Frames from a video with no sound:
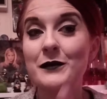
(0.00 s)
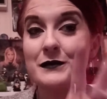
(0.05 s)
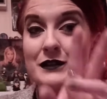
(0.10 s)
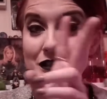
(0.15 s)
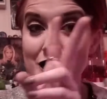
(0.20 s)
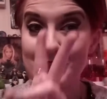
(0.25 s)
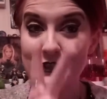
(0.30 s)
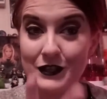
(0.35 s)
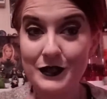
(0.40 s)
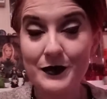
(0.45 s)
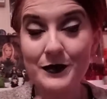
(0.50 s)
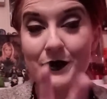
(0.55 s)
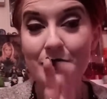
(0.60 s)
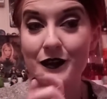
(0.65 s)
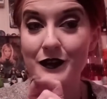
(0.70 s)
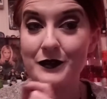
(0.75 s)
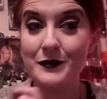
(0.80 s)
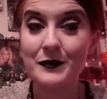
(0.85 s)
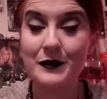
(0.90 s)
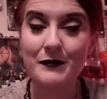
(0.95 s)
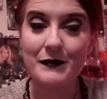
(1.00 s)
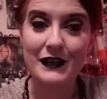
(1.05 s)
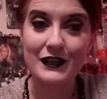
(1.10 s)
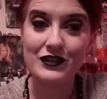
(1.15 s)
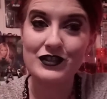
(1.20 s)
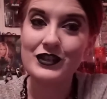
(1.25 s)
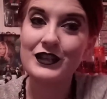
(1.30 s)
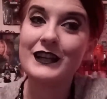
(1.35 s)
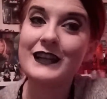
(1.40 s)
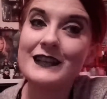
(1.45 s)
number two honorable
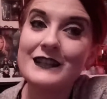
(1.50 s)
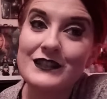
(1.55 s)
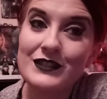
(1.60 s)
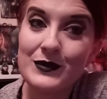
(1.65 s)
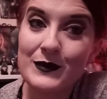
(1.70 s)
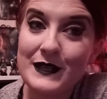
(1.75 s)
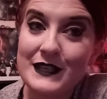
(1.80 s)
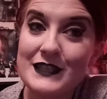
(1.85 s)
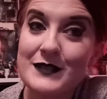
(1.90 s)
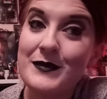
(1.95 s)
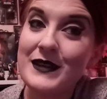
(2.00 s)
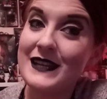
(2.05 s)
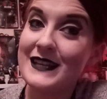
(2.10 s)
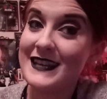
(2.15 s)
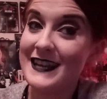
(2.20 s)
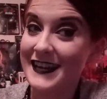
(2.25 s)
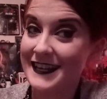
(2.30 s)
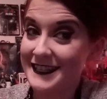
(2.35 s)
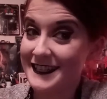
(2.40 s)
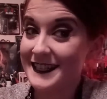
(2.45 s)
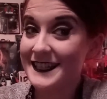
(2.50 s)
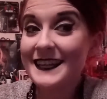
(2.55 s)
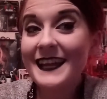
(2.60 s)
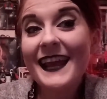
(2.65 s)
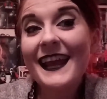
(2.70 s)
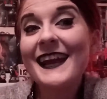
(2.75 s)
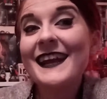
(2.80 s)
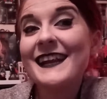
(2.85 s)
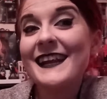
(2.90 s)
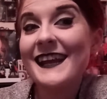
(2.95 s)
mention is going to be
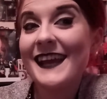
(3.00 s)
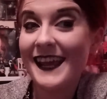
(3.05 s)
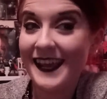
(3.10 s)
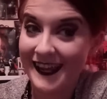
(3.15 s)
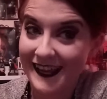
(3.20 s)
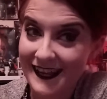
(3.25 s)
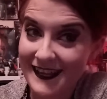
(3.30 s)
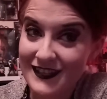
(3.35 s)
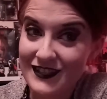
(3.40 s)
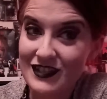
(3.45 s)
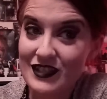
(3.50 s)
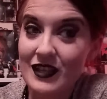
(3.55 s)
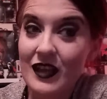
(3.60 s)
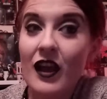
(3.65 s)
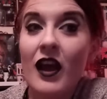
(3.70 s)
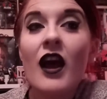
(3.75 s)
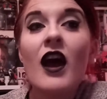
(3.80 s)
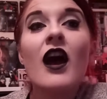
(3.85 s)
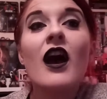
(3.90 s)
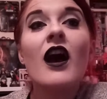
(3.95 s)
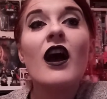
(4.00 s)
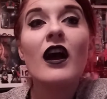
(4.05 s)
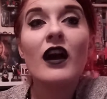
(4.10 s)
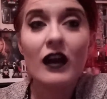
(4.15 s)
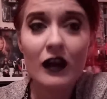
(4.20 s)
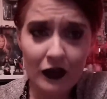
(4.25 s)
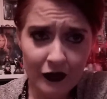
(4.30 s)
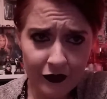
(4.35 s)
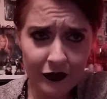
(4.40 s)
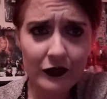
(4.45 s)
1988's
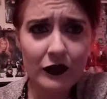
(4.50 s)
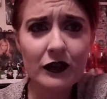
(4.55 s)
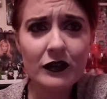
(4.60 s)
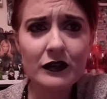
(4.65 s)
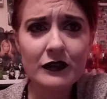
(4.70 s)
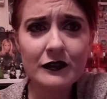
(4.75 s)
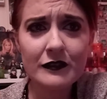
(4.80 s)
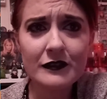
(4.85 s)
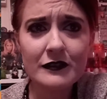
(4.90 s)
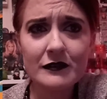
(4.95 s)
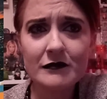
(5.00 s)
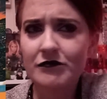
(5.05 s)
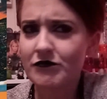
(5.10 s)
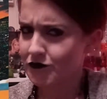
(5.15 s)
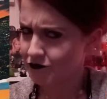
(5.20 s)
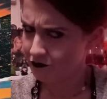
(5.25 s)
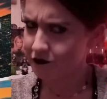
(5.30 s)
Earth Girls